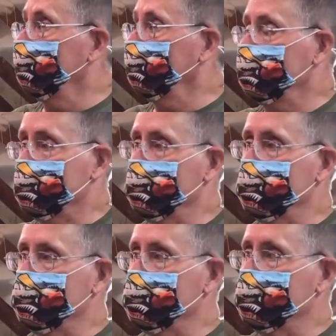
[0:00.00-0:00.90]
was
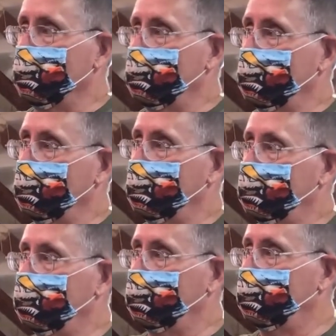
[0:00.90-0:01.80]
used
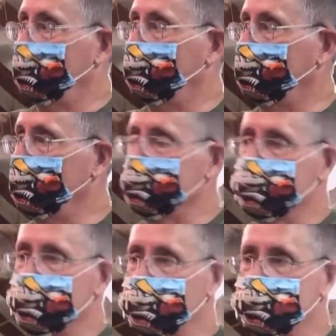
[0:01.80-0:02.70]

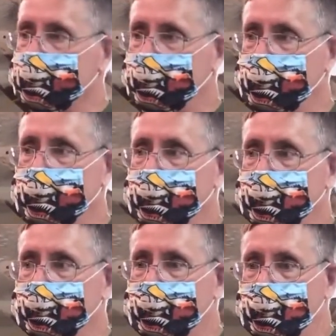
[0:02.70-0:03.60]
extensively in
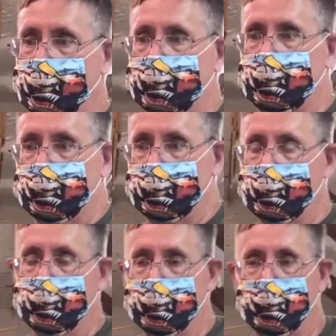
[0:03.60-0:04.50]
aircraft
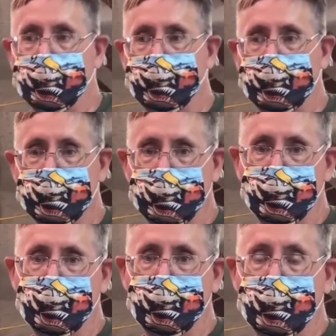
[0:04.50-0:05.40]
in World War II.
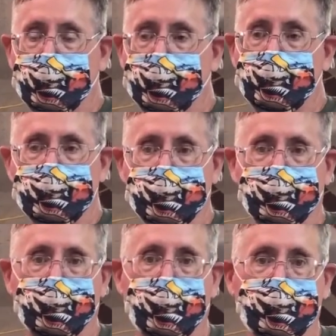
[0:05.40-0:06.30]
It was the
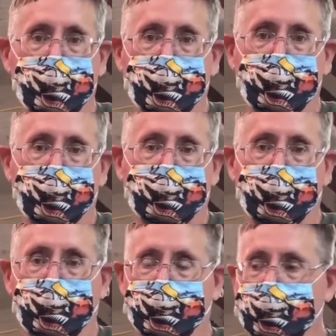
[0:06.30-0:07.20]
primary
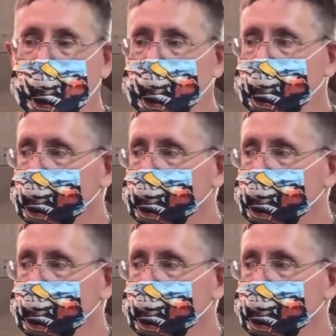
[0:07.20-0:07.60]
aircraft metal.